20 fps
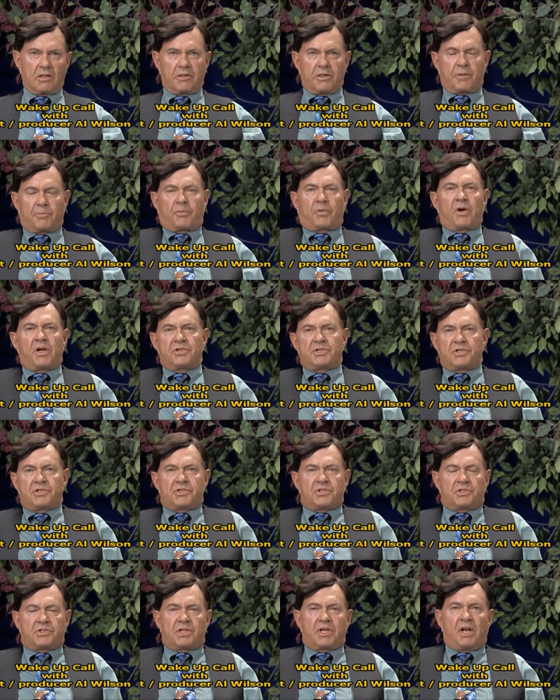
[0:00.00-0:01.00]
The press
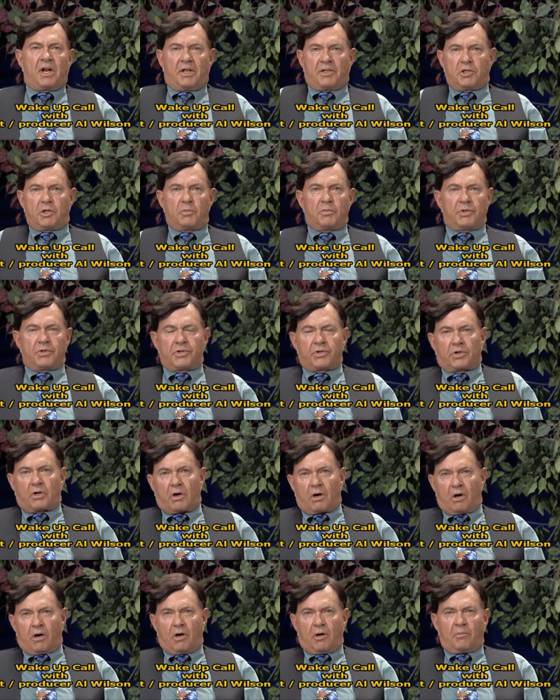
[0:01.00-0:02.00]
isn't telling you, but there
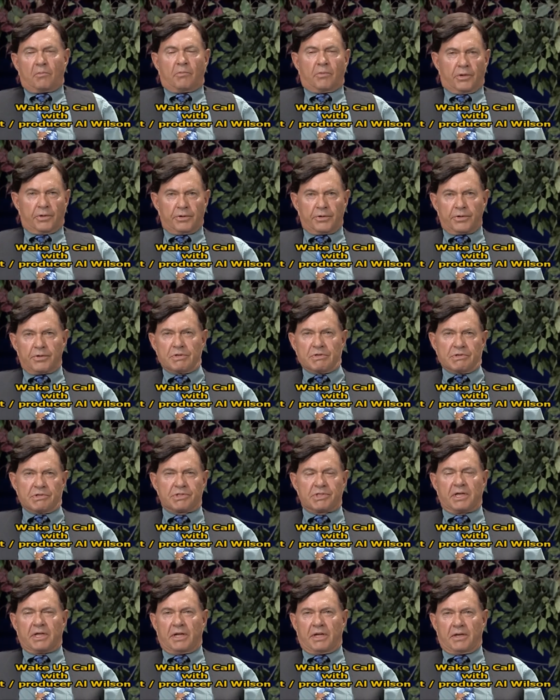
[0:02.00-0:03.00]
are
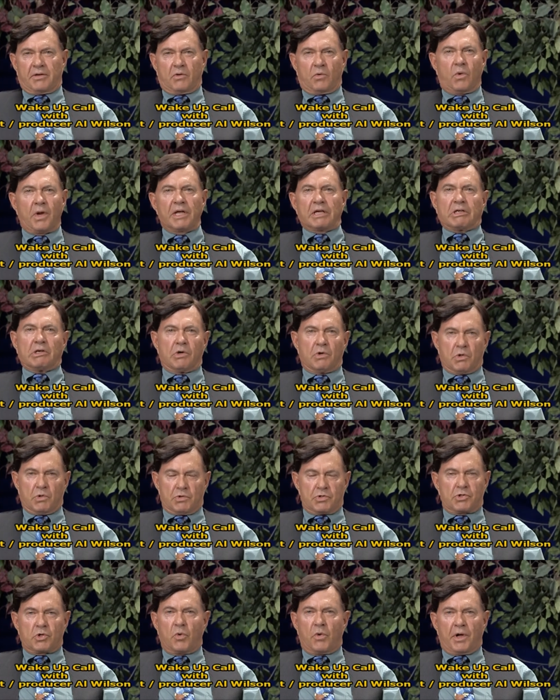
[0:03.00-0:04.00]
murders and
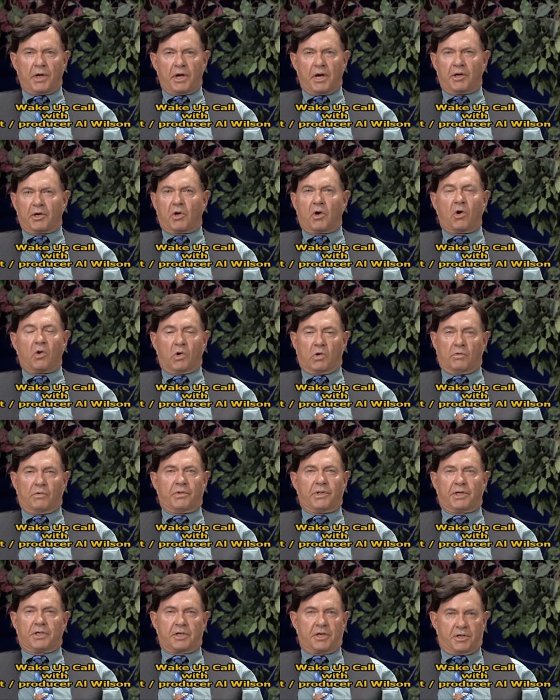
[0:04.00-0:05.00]
Wacos going on all over
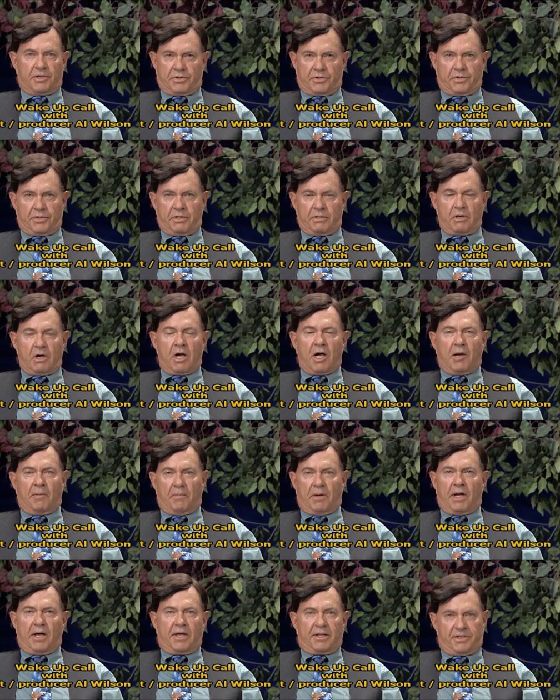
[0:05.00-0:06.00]
the country, en
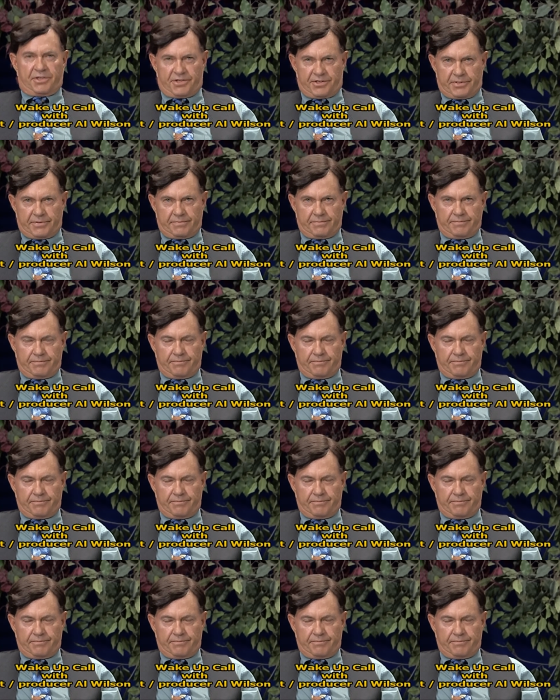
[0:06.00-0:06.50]
masse.